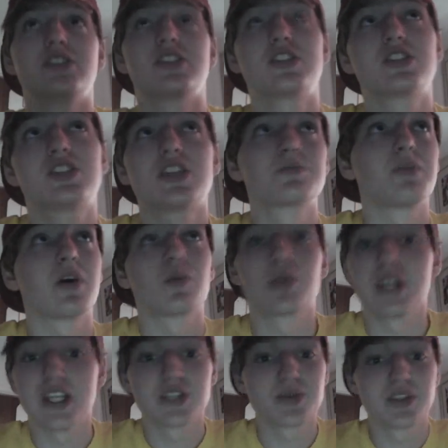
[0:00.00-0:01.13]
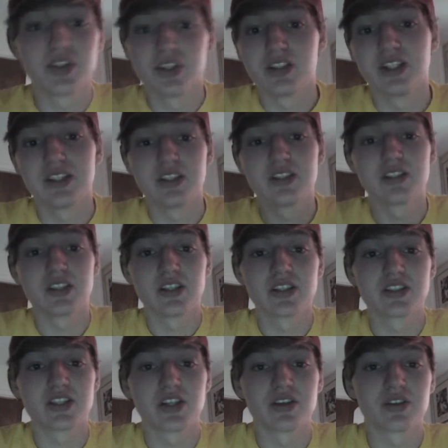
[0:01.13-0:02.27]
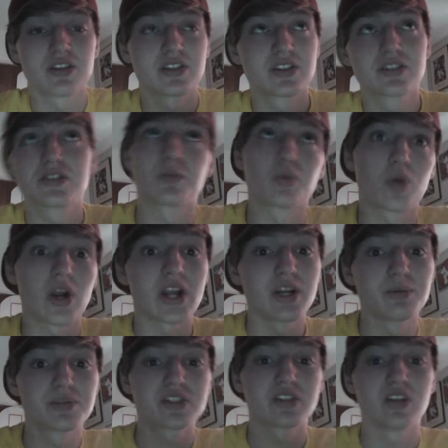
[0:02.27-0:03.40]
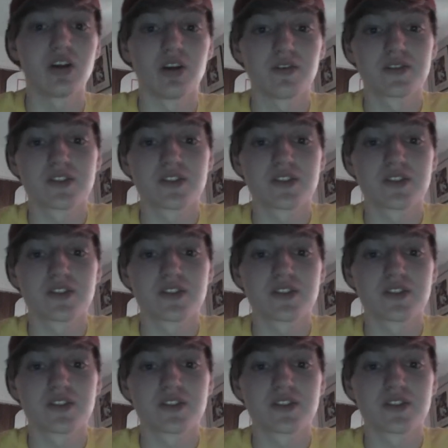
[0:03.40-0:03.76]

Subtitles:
This is just my re-entry to the TTC this year, and just some random stuff.